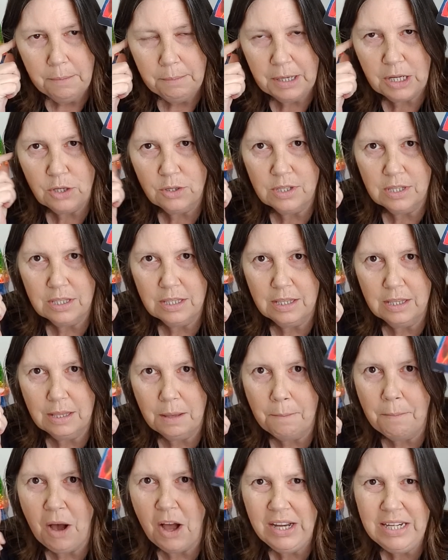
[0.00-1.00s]
because the
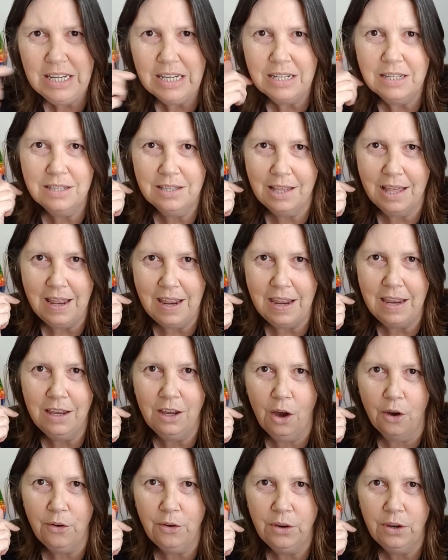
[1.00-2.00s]
mind is the
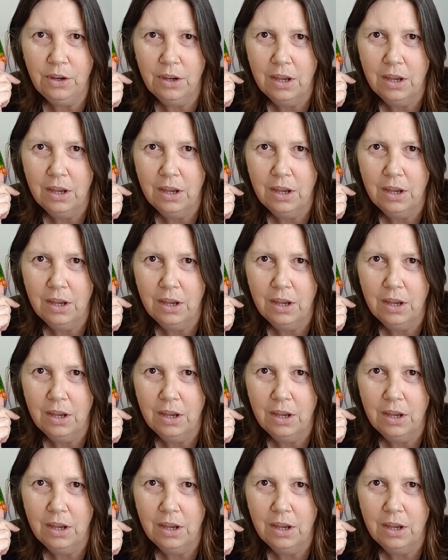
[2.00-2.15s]
ego.